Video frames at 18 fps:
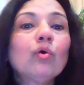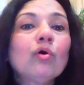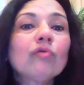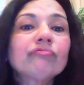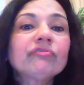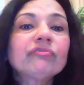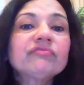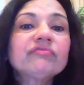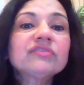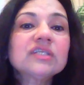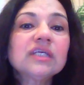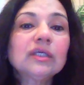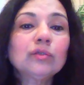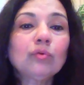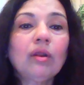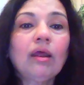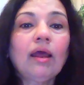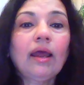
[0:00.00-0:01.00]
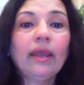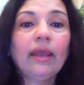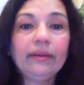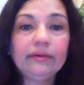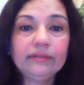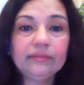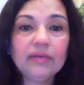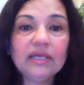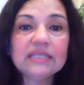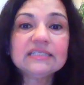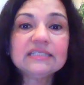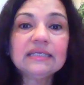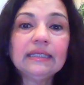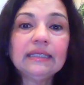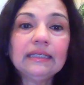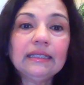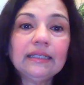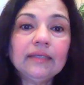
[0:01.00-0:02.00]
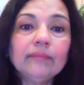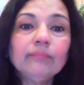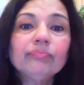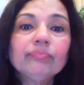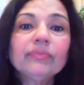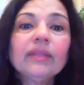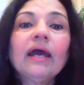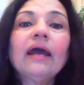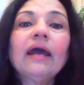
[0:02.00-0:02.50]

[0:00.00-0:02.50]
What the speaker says: of 15 or higher daily